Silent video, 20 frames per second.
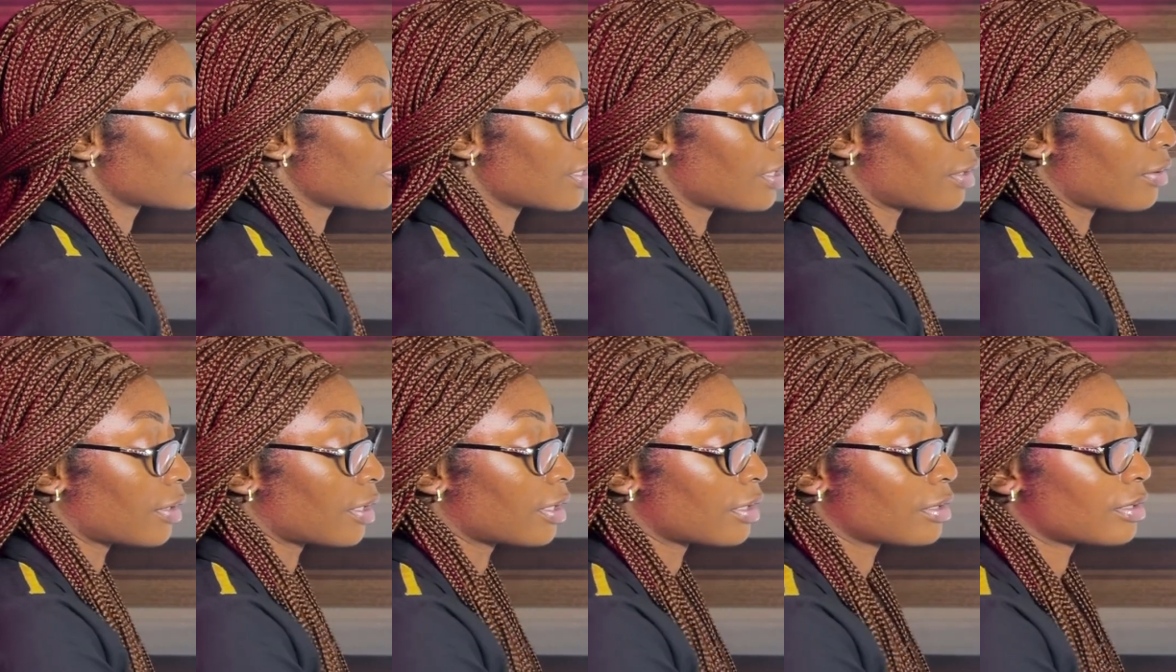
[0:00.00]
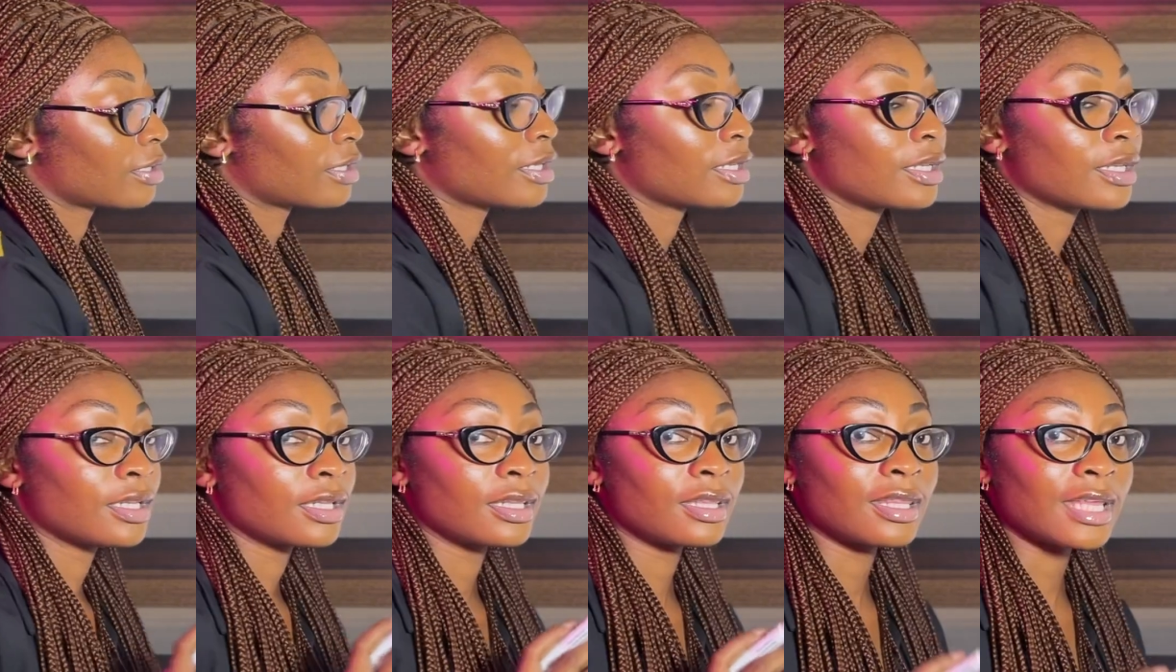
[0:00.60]
naira.
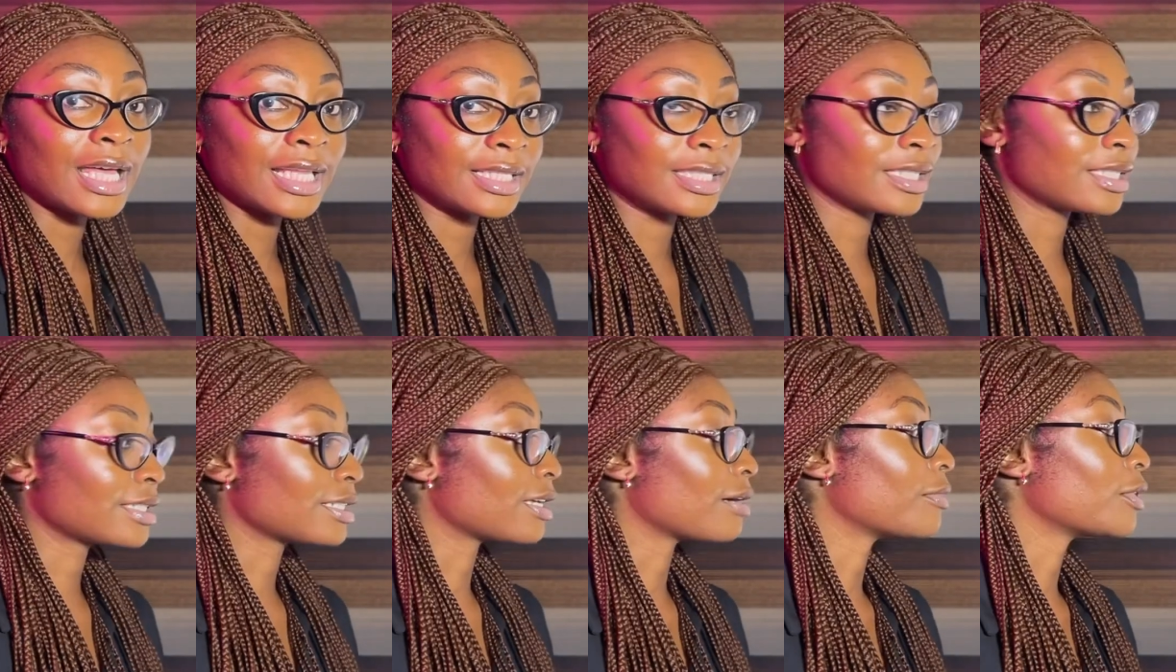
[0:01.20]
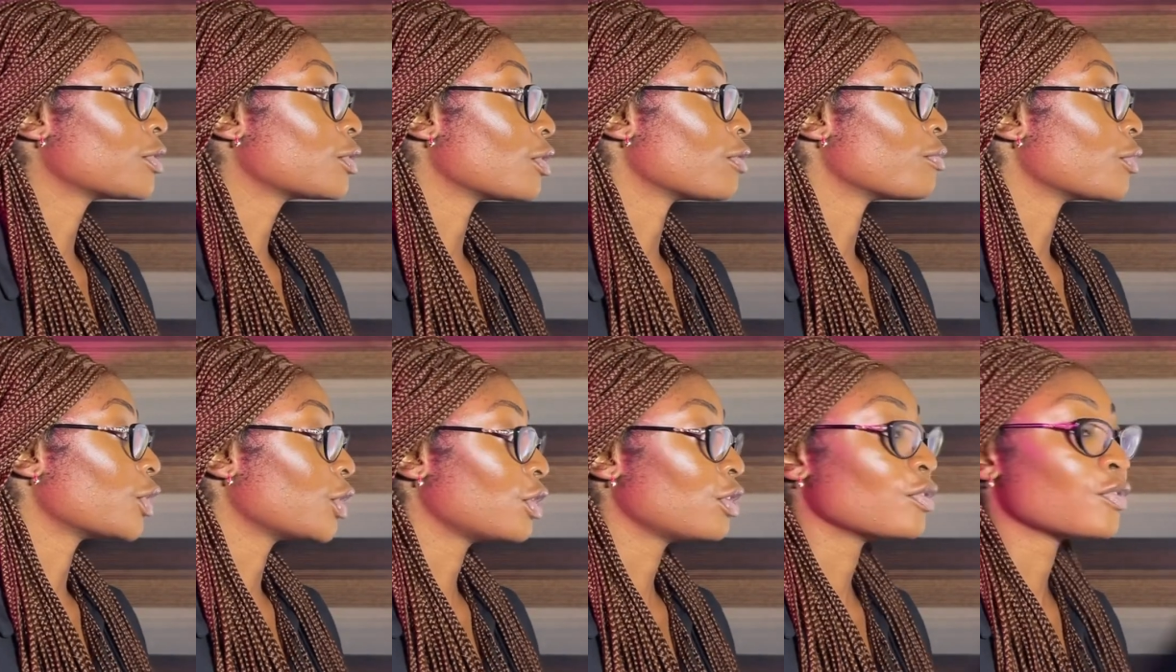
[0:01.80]
That is the amount of
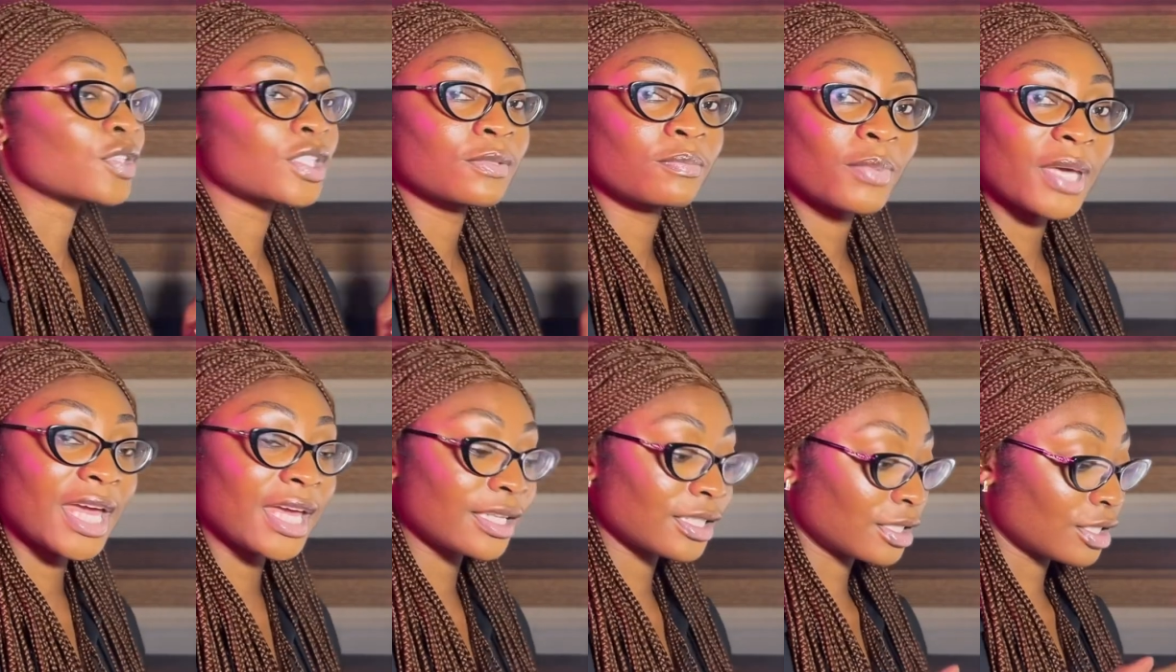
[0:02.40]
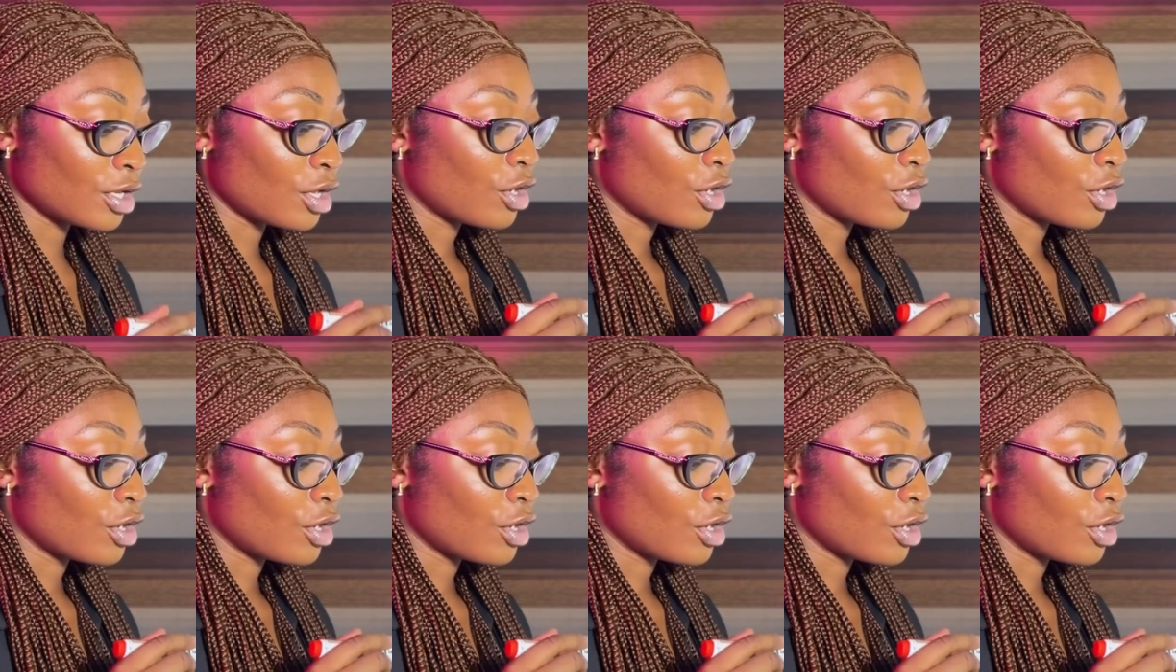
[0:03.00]
money you spent